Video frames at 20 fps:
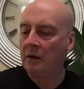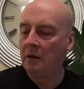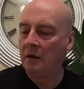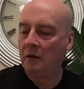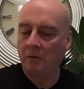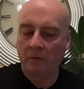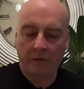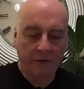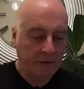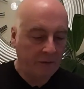
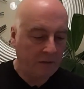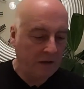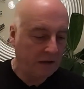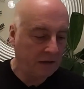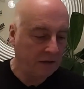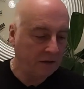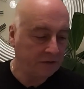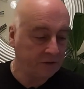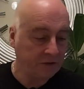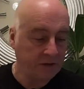Whoever you
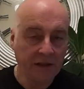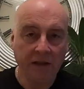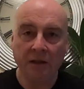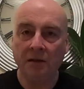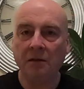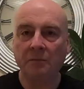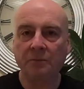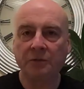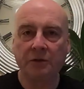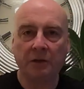are, C,
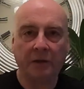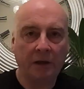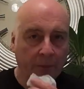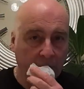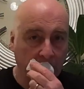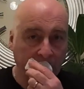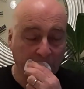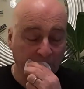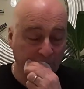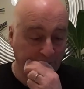I'm sorry,
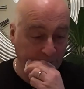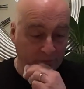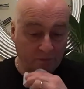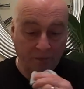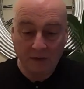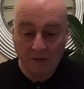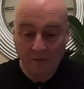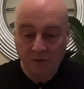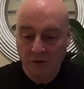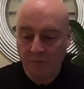but
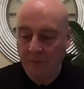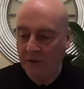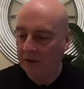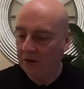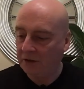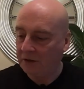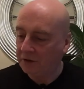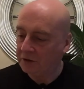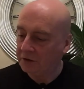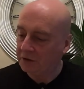I'm just being
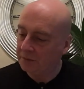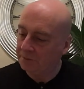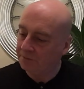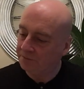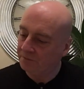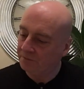honest.